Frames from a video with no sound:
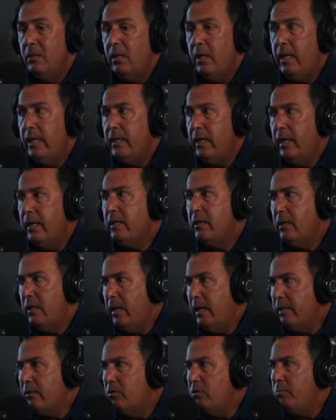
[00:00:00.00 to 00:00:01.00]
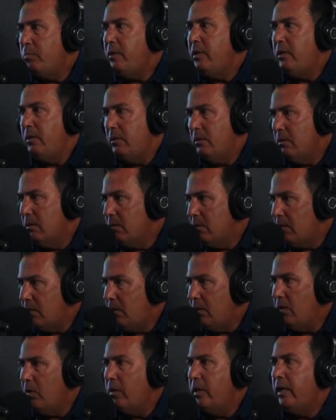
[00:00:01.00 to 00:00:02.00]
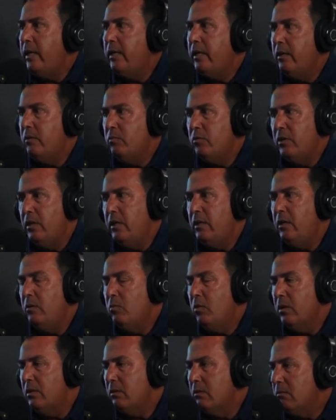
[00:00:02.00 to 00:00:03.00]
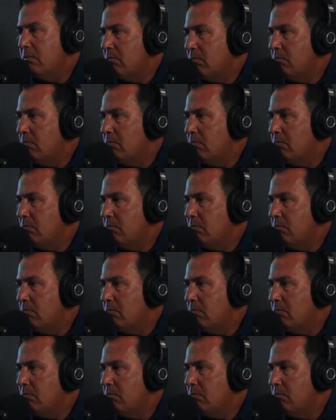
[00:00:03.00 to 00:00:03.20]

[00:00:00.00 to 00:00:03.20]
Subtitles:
I could be, hanging with anyone.